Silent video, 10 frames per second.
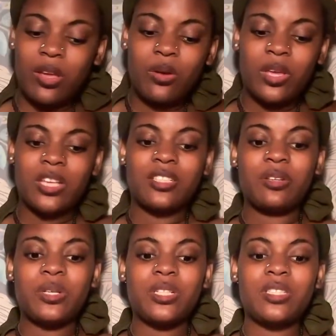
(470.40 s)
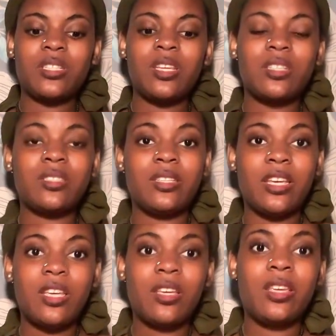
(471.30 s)
Okay, so it's the next
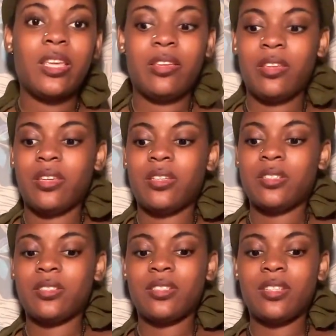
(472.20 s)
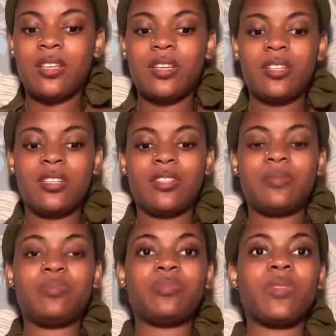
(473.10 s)
day and
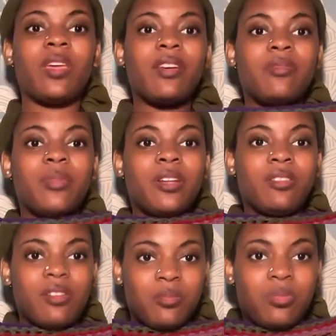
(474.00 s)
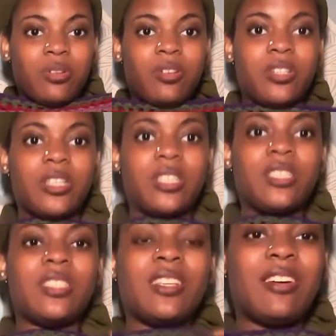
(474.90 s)
I've made a lot of
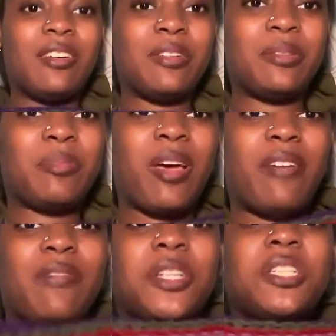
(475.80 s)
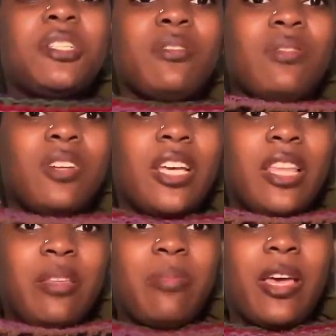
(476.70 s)
progress. I finished the front
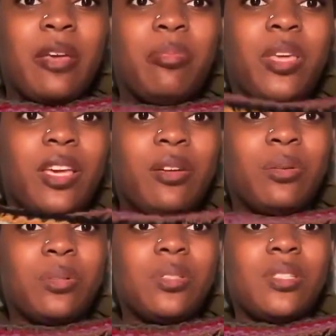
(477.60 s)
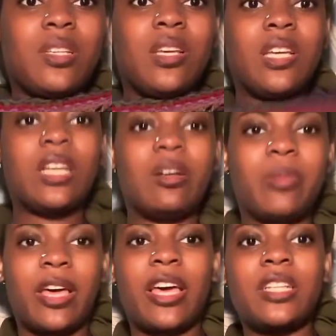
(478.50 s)
and the back panels.
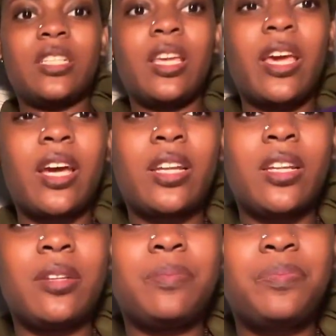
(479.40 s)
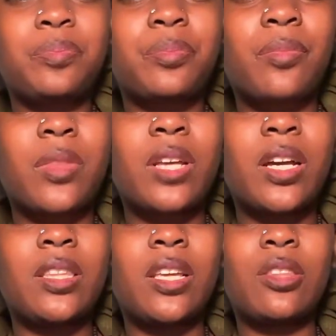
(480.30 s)
I actually added,
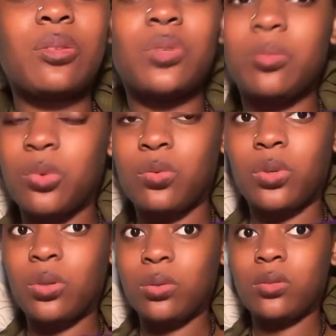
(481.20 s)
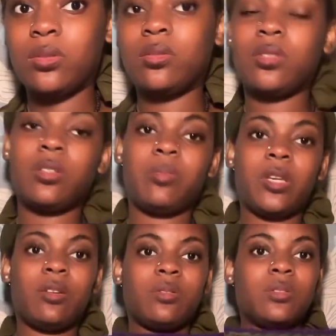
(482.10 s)
I think, 3 more rows to the
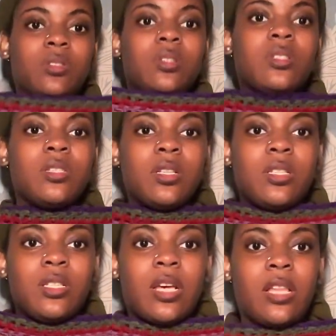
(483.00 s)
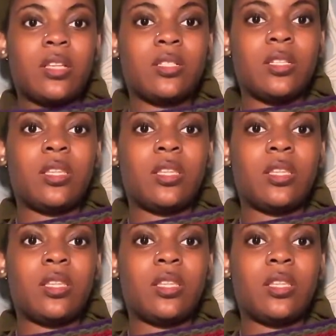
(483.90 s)
panels since I last did